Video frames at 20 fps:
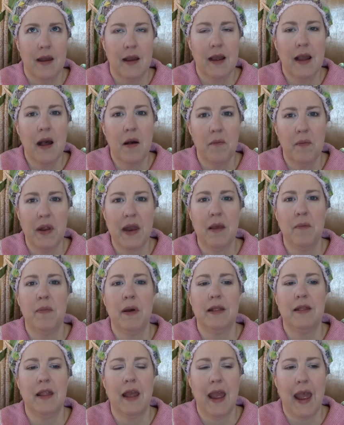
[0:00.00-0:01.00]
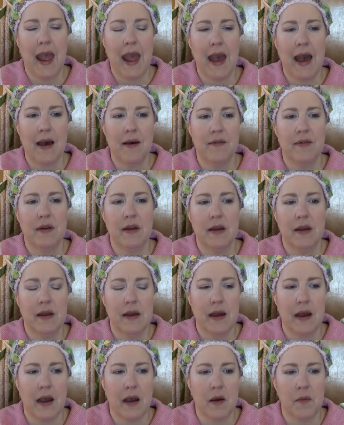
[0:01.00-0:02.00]
company, but they have
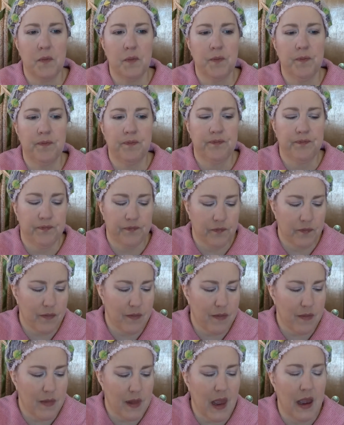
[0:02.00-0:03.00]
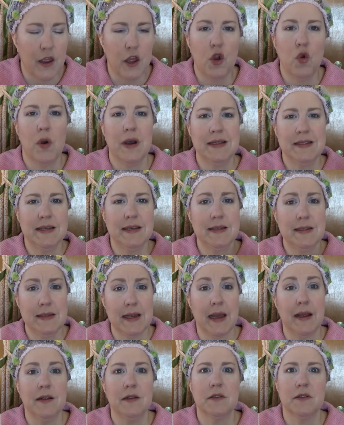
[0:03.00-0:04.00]
um, a U S
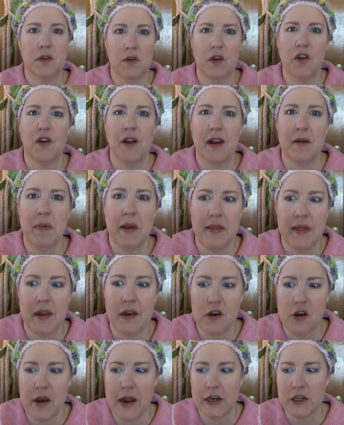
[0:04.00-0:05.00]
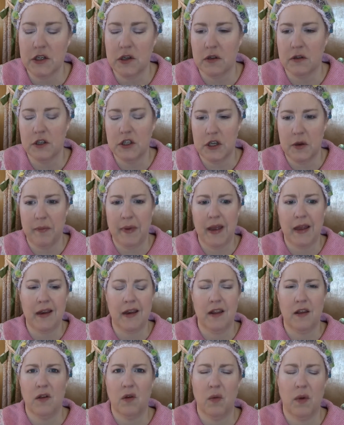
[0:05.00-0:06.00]
site, so you don't have to pay the international shipping
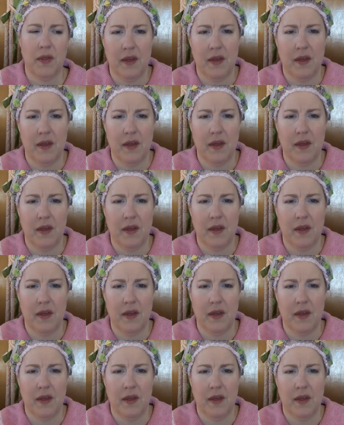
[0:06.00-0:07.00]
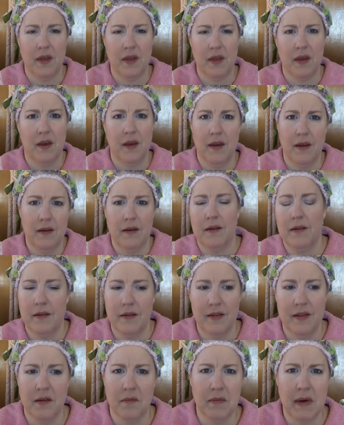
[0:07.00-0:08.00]
and deal with
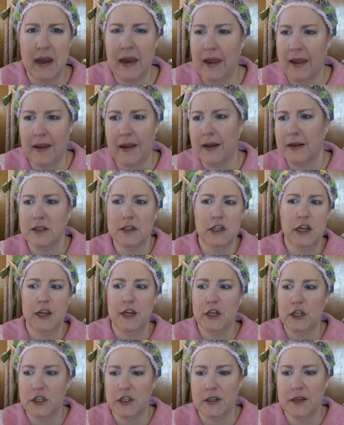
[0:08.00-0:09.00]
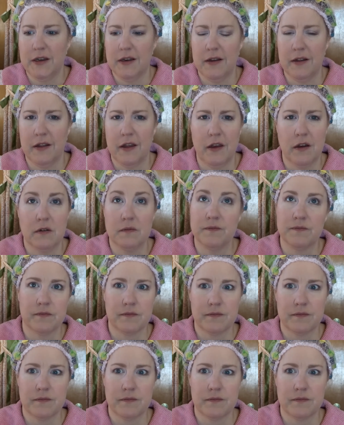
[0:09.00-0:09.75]
the money exchange dealio.